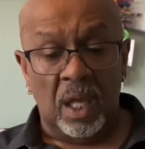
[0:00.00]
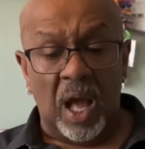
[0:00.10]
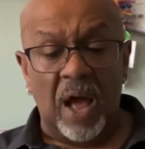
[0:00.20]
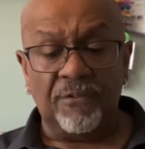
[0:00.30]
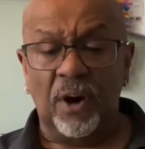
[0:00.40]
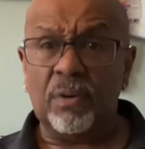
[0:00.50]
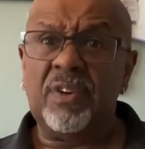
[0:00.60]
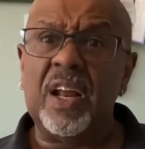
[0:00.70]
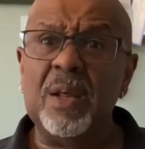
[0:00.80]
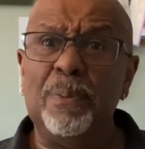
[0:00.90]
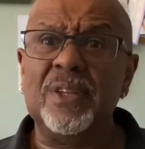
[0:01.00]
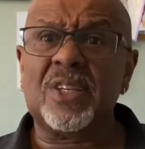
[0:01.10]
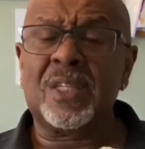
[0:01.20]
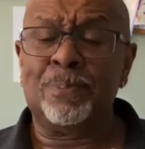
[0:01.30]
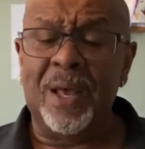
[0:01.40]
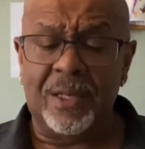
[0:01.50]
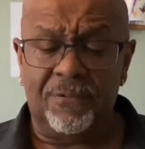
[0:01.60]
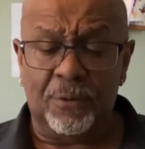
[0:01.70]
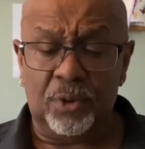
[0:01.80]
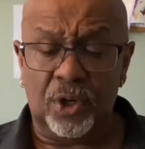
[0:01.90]
"I've already been suspended
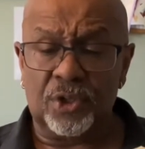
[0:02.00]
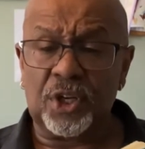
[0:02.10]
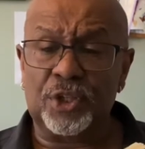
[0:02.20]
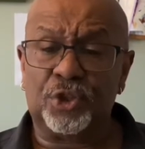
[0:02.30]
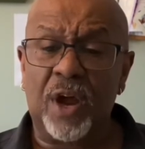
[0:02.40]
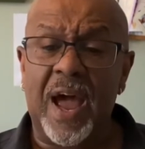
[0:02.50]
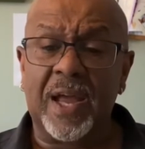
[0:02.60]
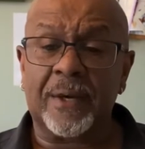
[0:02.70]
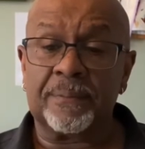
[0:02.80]
from Girls on Track."